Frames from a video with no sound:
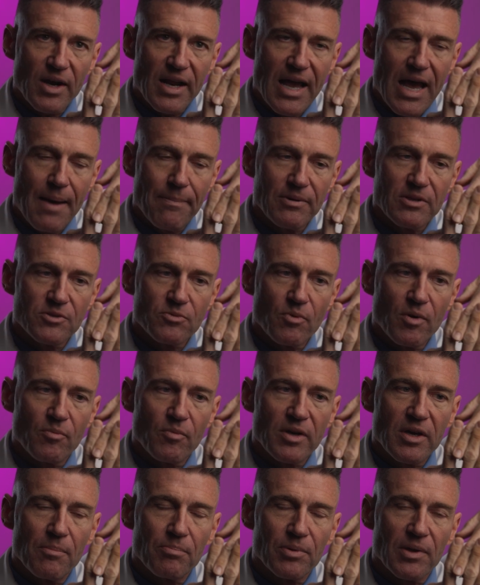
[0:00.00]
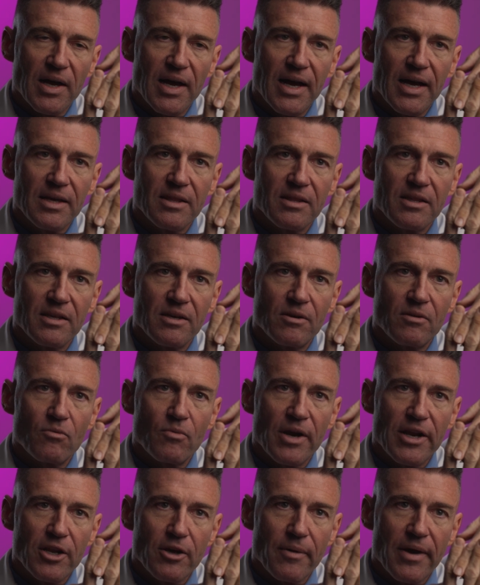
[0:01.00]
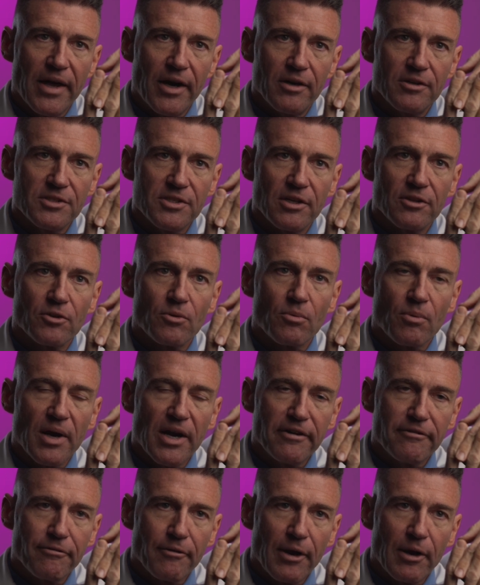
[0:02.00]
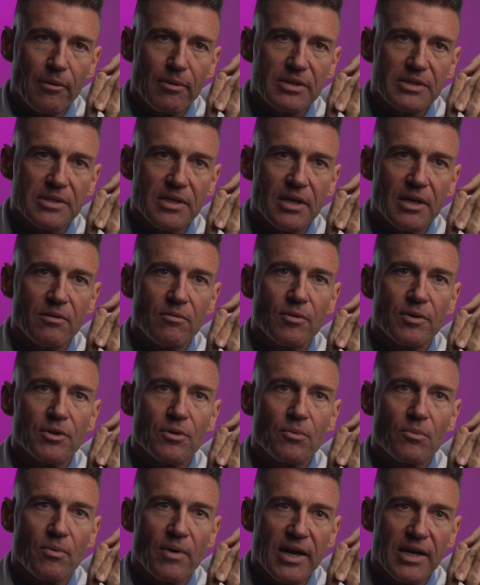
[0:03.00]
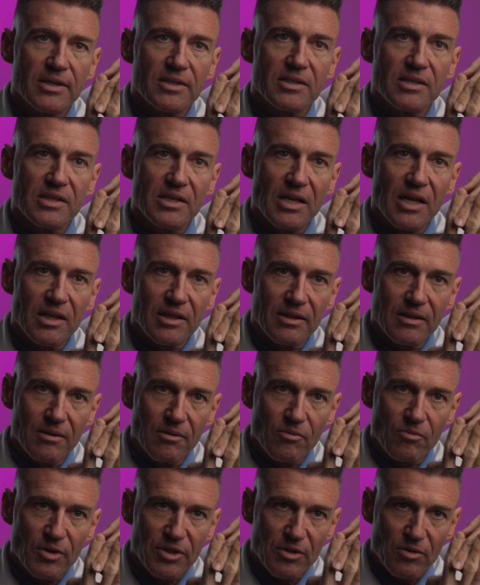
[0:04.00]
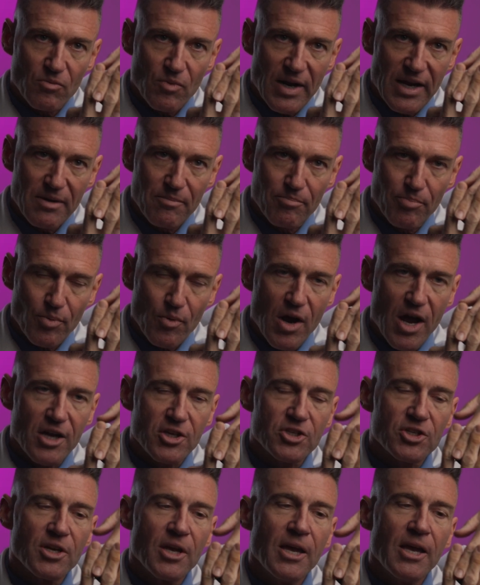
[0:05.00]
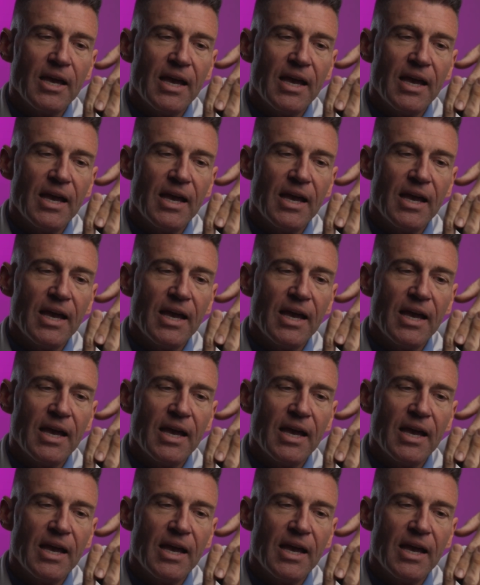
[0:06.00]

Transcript: happens when we apply the radio energy at the right frequency with the right brush